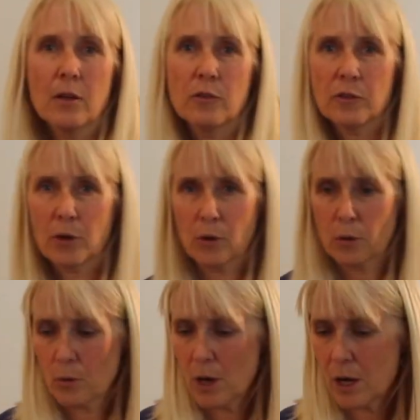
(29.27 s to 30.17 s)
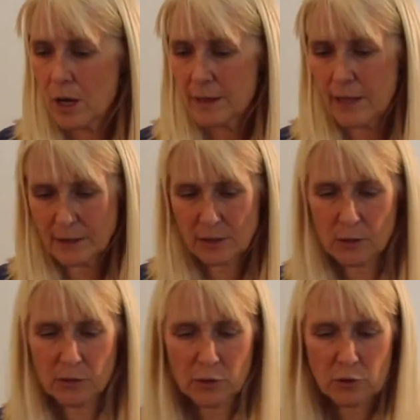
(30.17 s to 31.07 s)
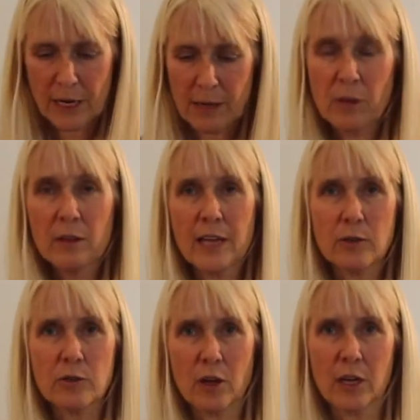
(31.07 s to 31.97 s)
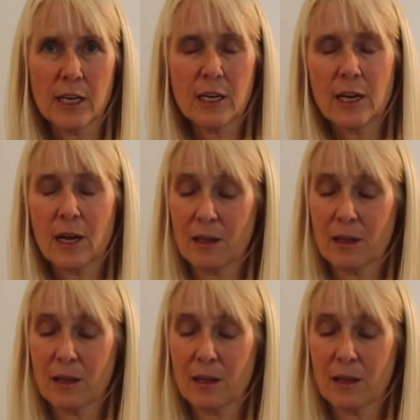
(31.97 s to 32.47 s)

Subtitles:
So I like to use a tray with the letters on it.